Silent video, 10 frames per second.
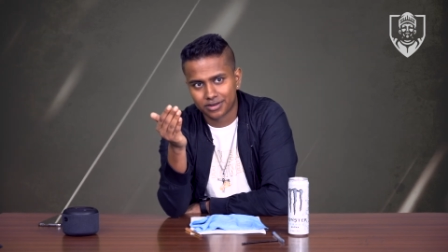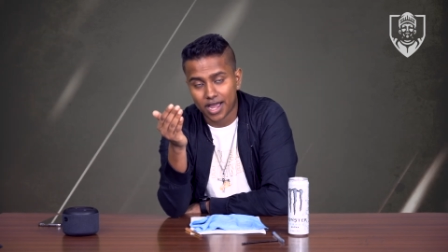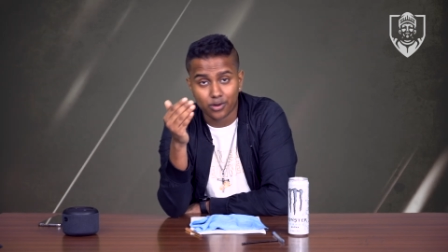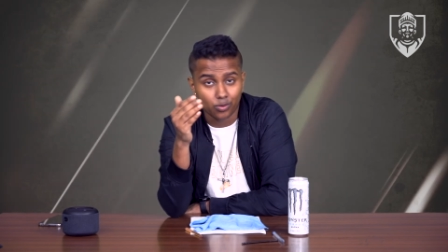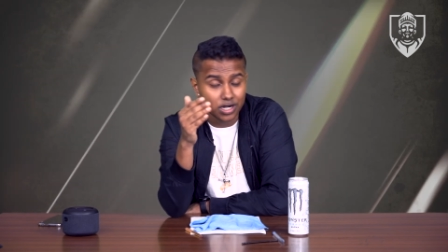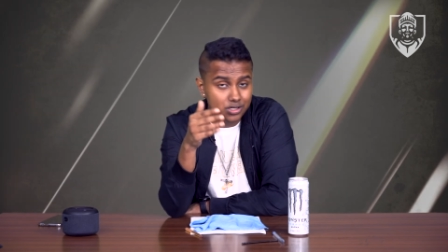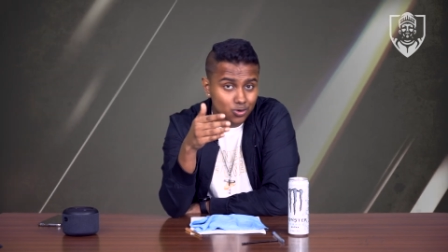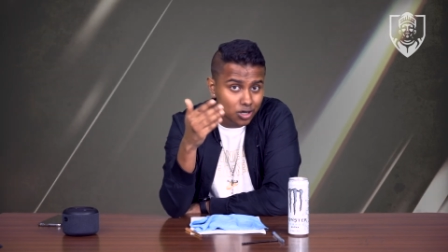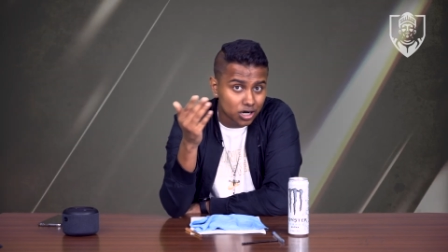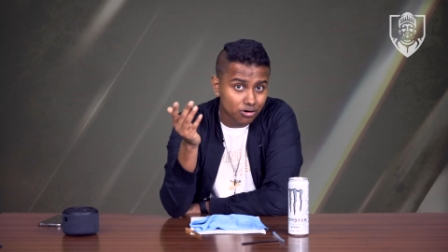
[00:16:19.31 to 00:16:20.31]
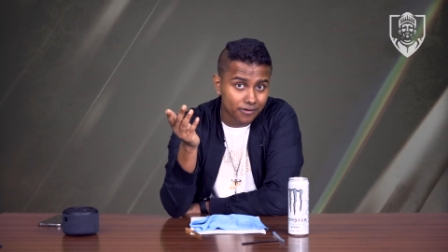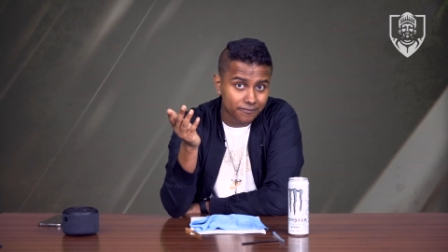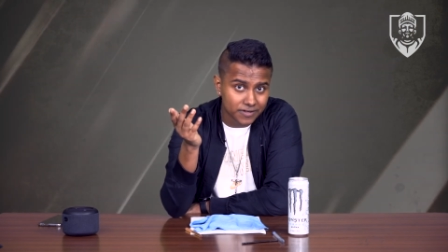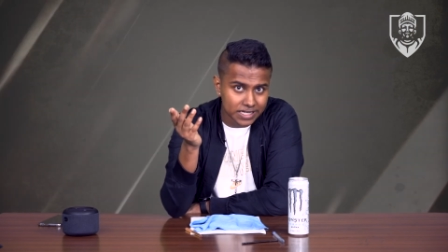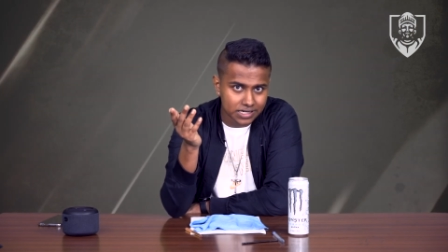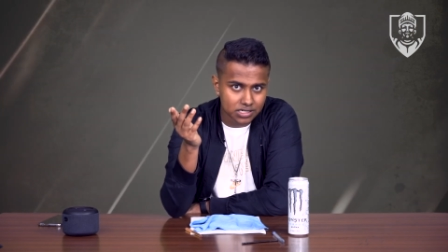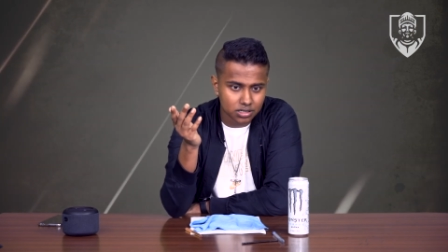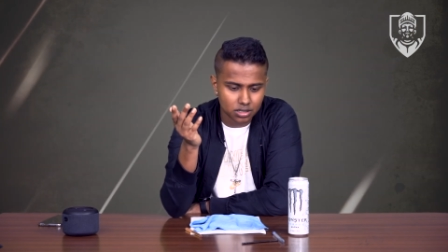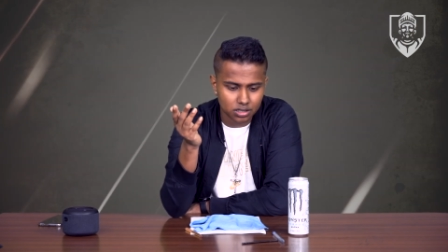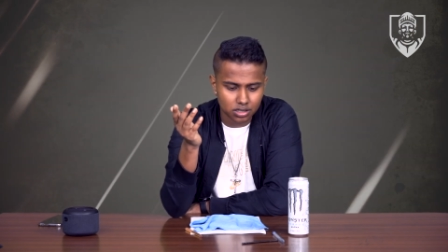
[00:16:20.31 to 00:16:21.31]
And when it's no longer a feat,
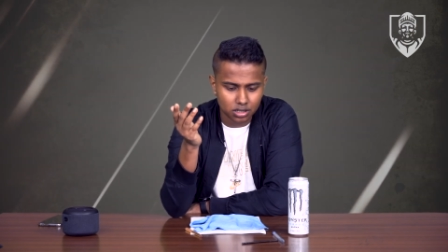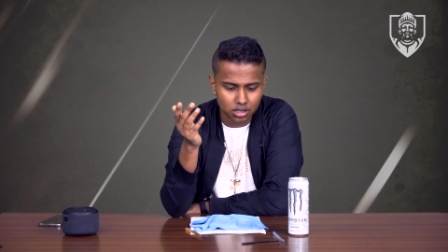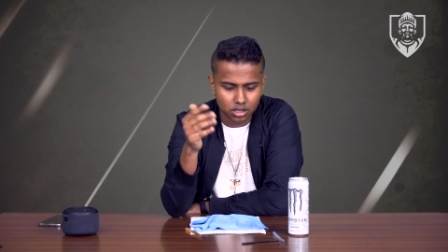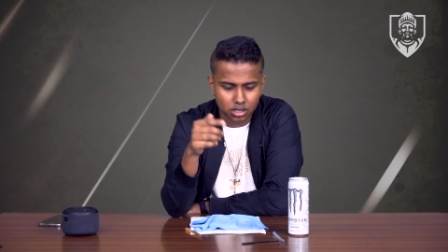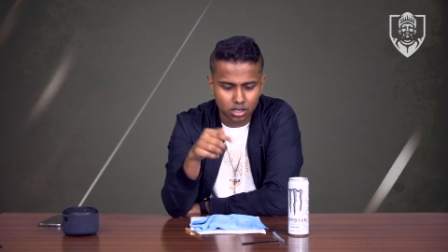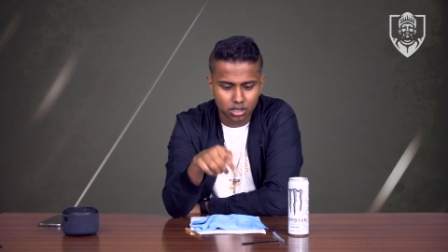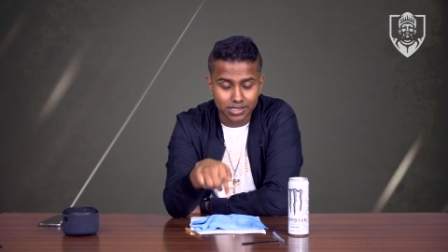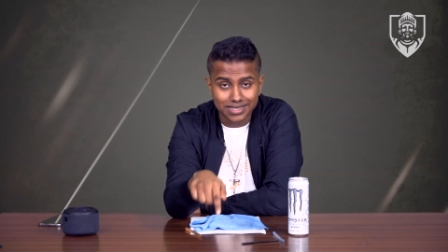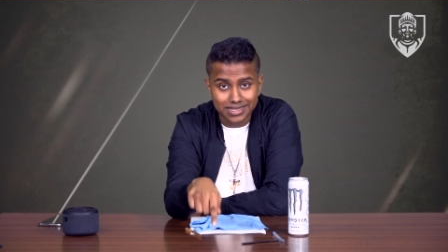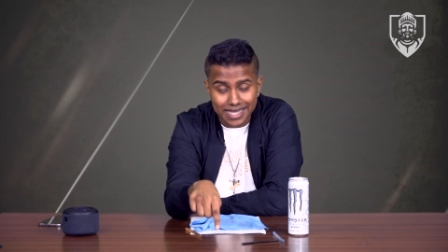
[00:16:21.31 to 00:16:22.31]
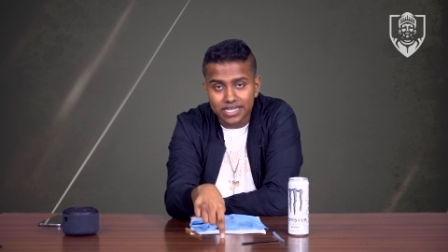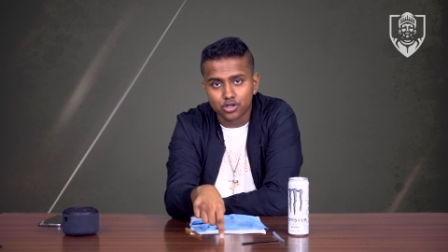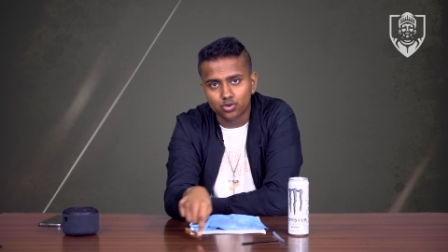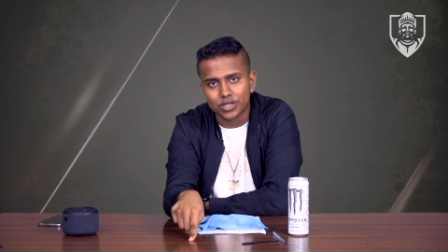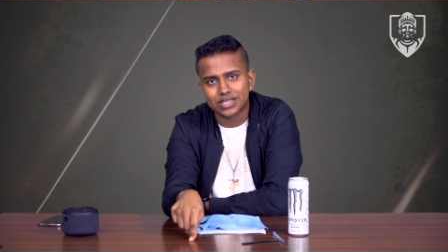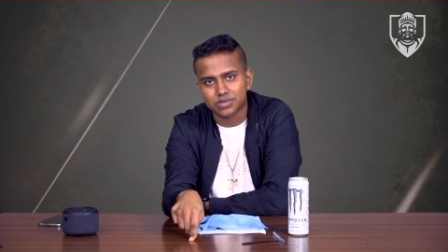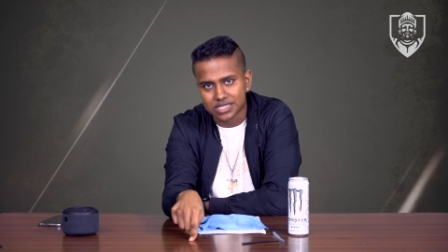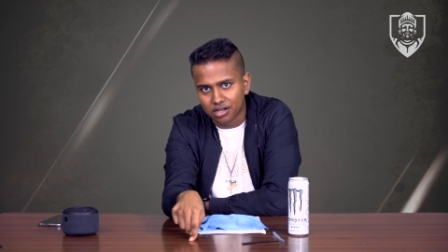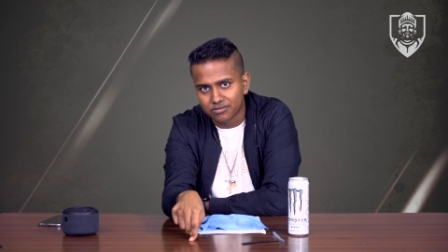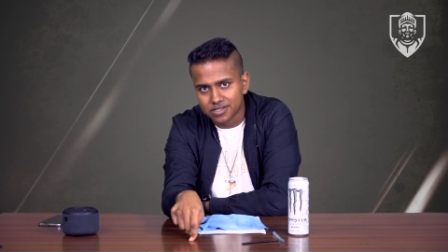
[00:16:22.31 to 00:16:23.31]
they can do it
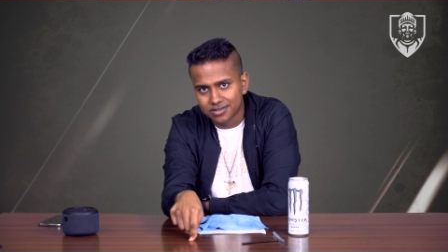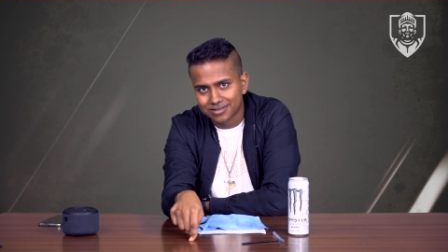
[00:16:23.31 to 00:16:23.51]
themselves.